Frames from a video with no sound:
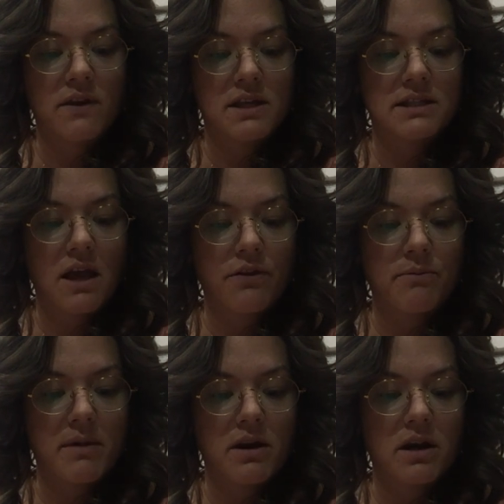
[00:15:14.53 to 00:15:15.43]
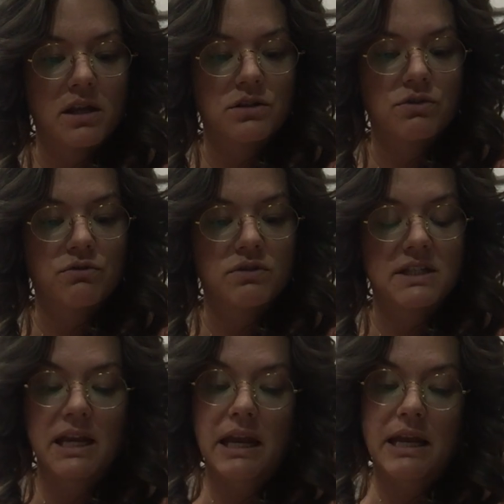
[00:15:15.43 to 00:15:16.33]
South Americans grew
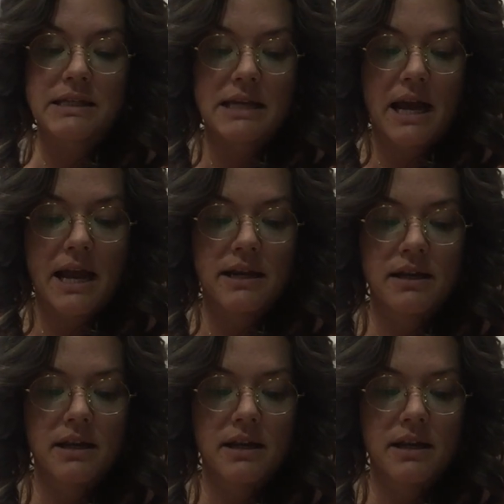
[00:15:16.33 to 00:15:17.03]
sick and died.